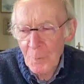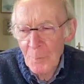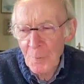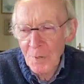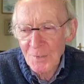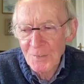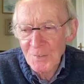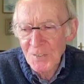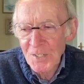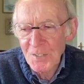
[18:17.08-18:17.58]

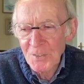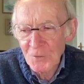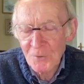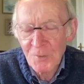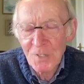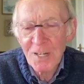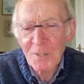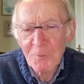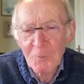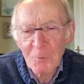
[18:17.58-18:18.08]
policy is
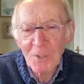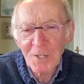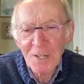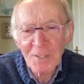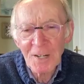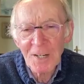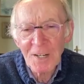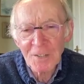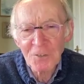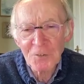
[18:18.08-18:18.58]
really
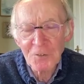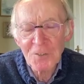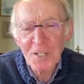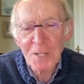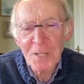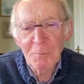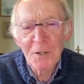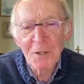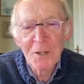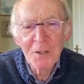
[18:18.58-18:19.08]
working like a
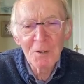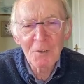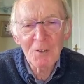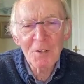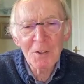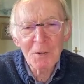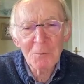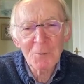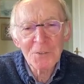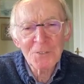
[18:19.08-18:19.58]
dream.
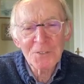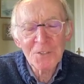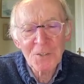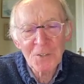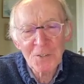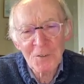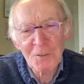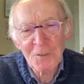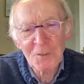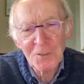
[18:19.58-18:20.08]
All the ones
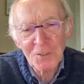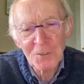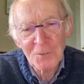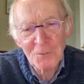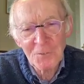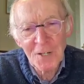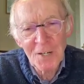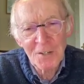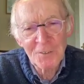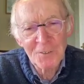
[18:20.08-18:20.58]
in the north
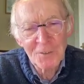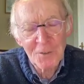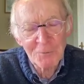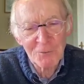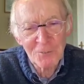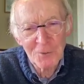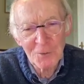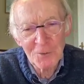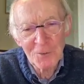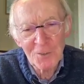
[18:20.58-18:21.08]
of Ireland are
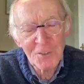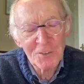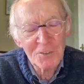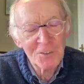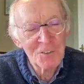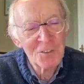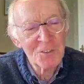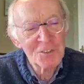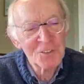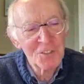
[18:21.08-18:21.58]
going down
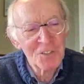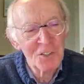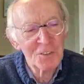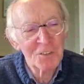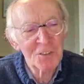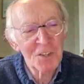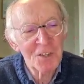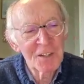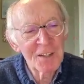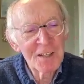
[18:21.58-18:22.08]
to the
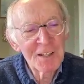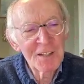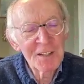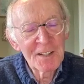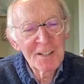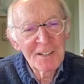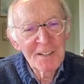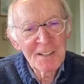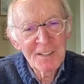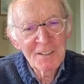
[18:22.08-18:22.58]
south."
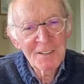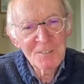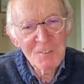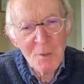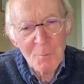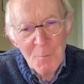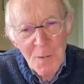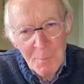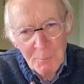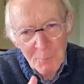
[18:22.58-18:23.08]

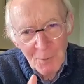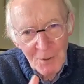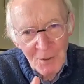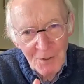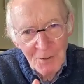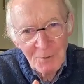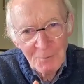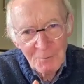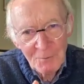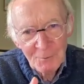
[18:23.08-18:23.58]

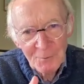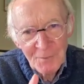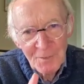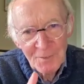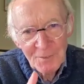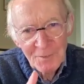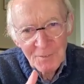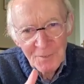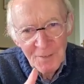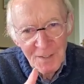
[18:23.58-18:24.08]
Remember,
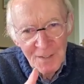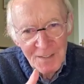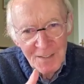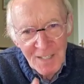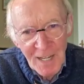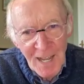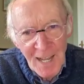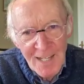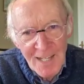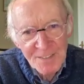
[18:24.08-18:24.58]

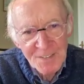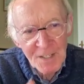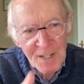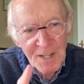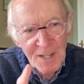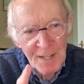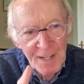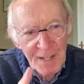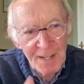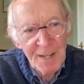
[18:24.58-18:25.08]
he has
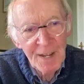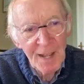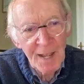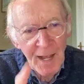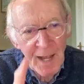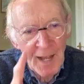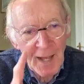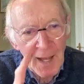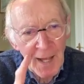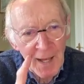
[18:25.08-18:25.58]
an
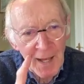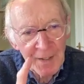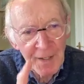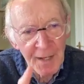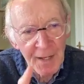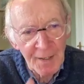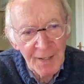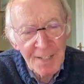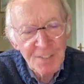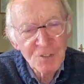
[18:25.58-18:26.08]

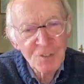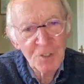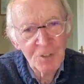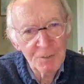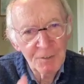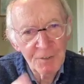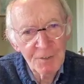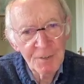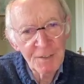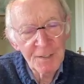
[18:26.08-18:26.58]

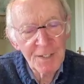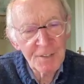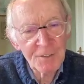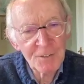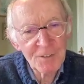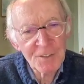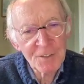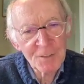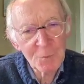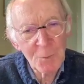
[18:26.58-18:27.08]
election
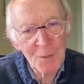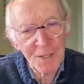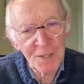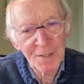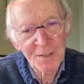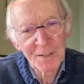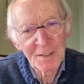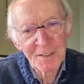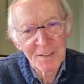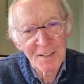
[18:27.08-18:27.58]
later this
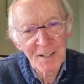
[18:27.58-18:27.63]
week,